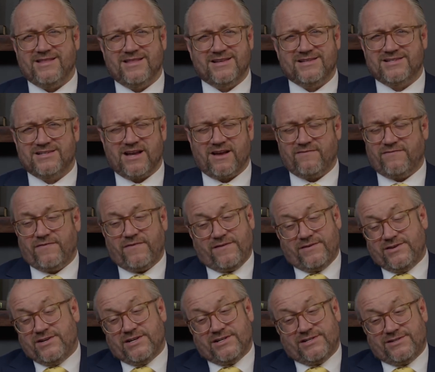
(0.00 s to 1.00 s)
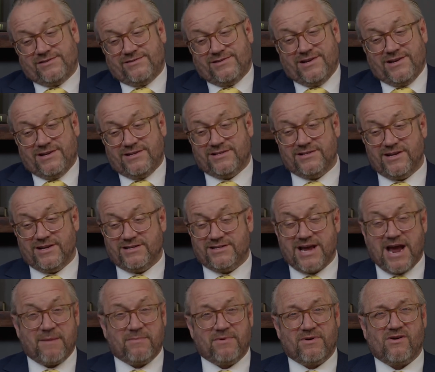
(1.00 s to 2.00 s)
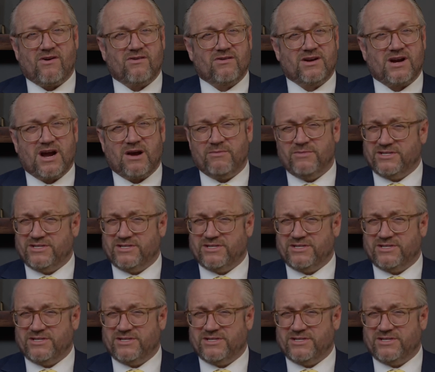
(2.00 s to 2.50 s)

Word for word: This stuff just, it, it's happened a long time.